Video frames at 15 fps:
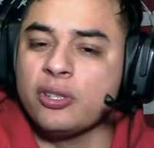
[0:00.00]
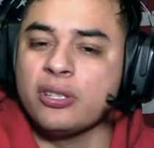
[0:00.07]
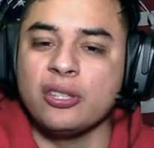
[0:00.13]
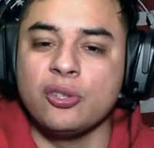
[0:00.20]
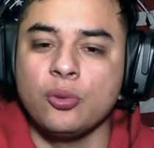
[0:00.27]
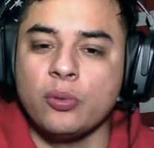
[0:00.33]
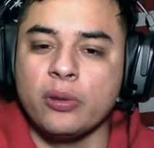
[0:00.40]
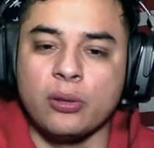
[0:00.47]
can
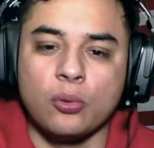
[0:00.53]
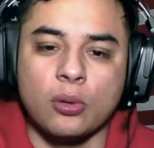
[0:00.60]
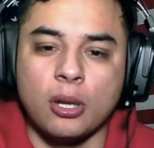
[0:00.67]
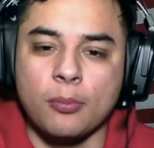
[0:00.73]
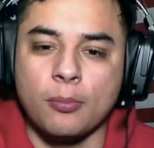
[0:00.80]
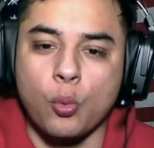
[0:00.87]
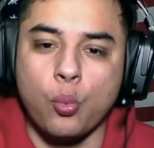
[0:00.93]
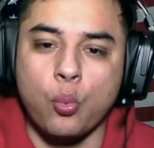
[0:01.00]
do with
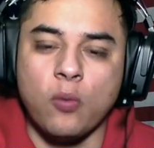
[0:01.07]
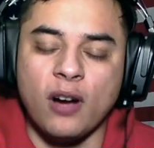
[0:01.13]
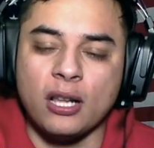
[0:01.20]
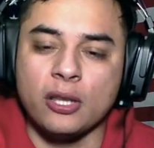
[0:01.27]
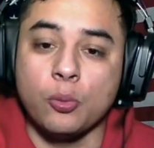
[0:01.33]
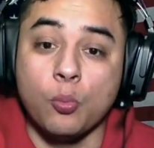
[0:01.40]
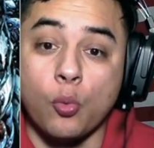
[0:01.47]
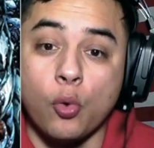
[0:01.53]

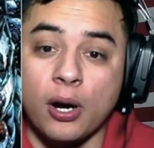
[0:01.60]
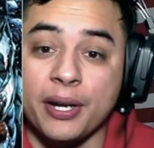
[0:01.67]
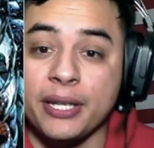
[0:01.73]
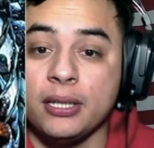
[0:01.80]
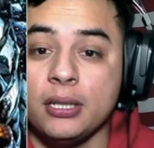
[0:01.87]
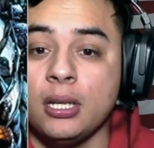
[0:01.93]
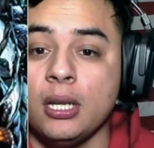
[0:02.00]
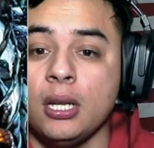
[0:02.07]
Volume 1.